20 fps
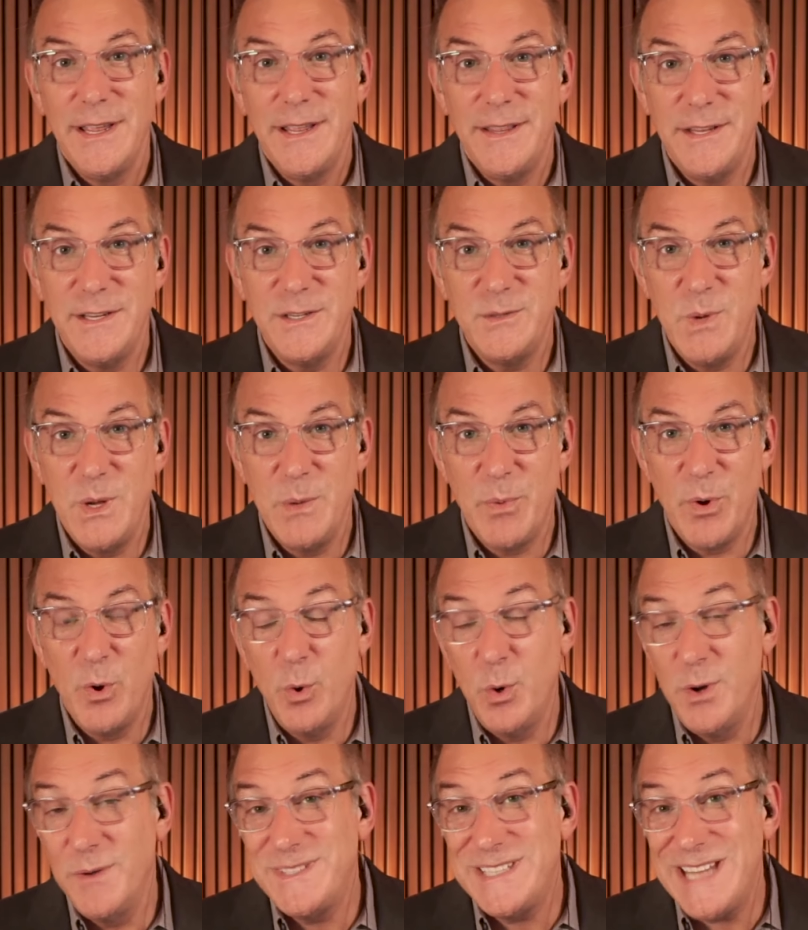these people
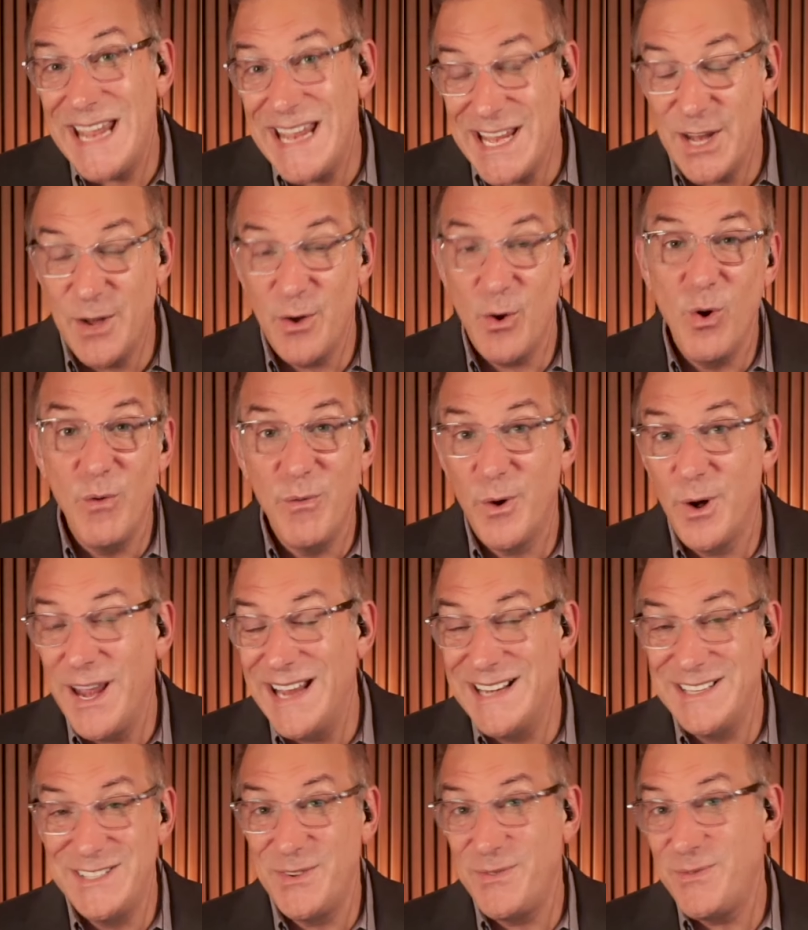who have taken over
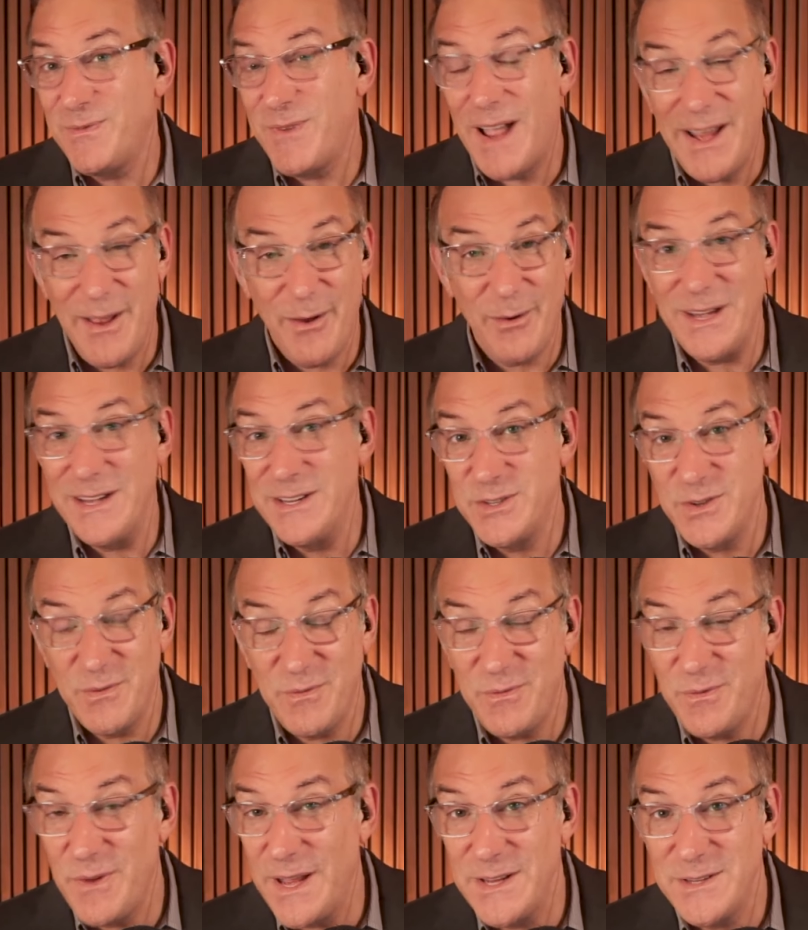and defiled and
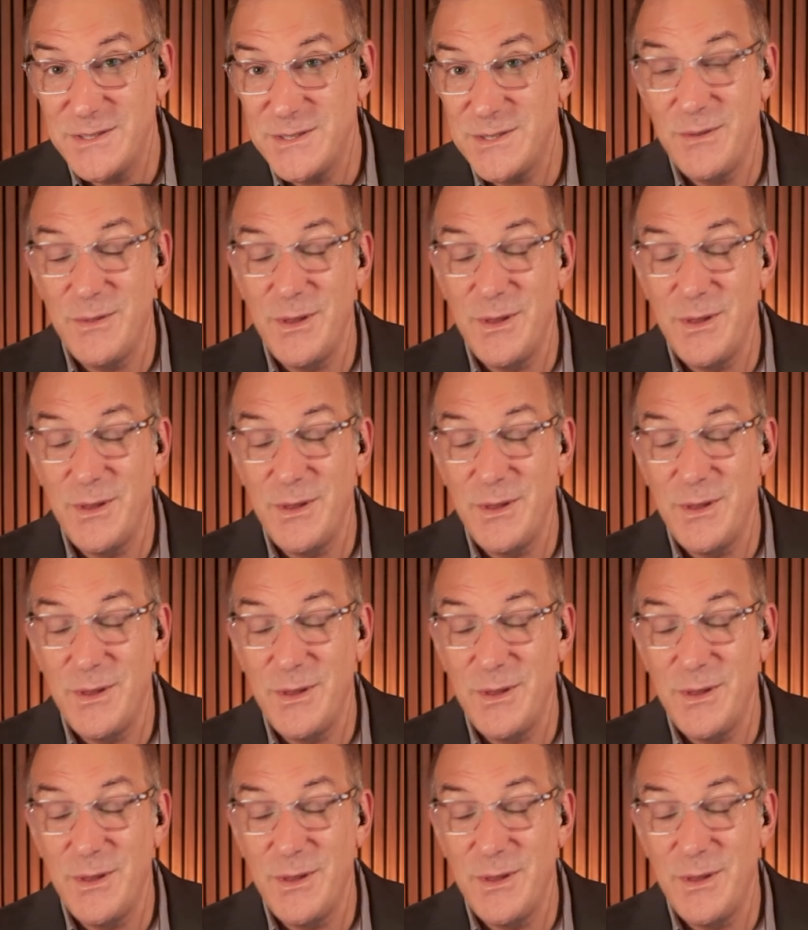defaced